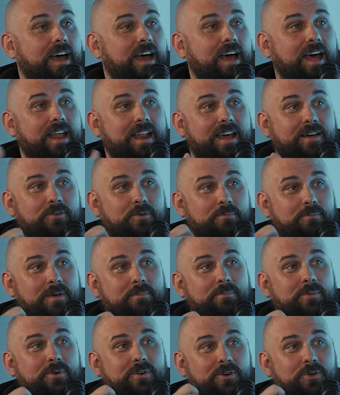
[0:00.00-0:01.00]
And I
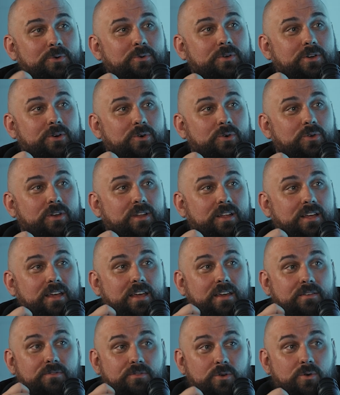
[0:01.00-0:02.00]
remember Louie going,
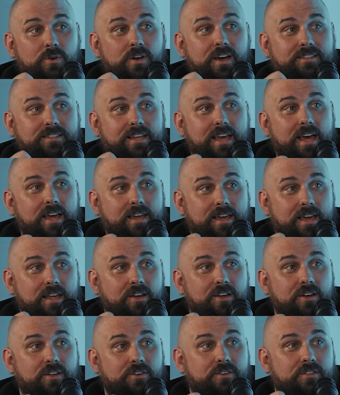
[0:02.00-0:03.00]
if you guys can't get
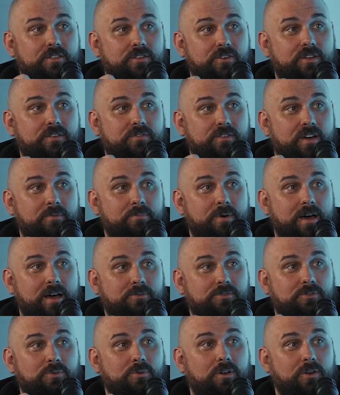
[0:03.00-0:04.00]
135
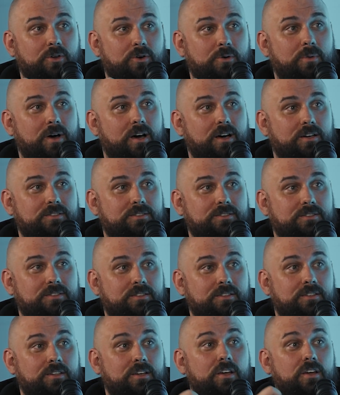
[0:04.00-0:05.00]
pounds to a low box,
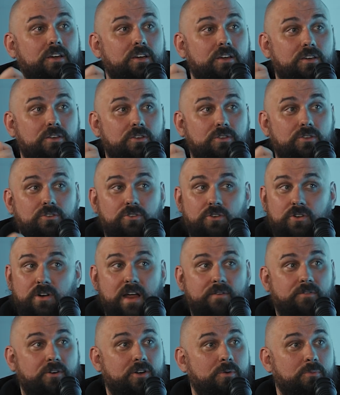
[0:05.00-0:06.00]
you're
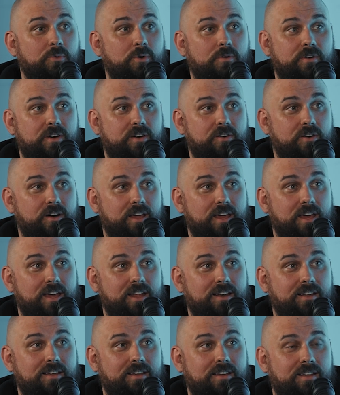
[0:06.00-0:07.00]
never coming over here
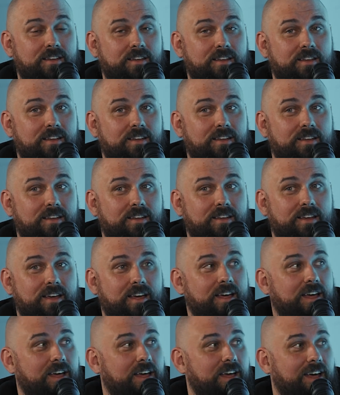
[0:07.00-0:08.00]
again. Yeah.
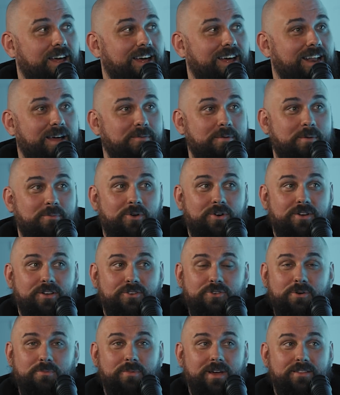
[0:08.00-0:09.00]
And I remember looking
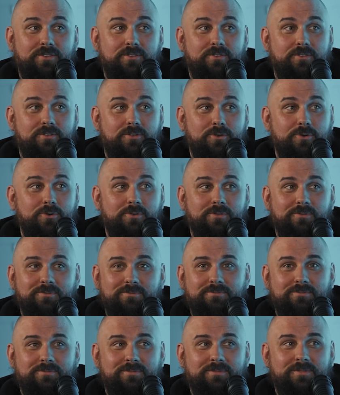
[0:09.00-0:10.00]
at you, I'm like, dude,
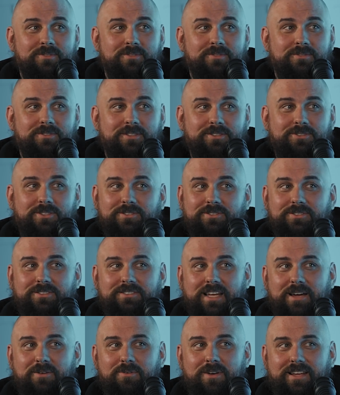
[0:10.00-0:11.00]
this doesn't
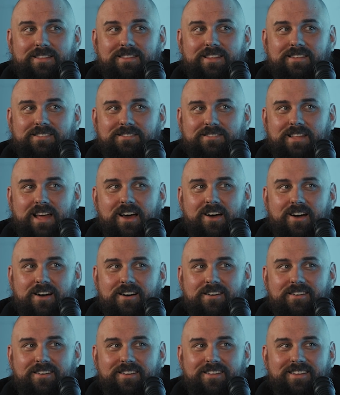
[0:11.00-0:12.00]
sound like this is that
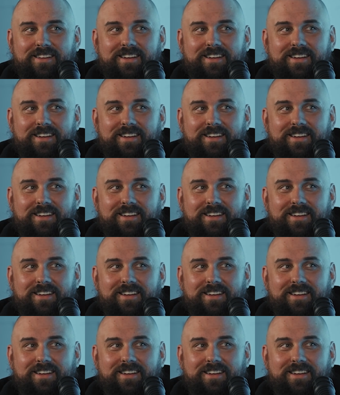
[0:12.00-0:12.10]
hard.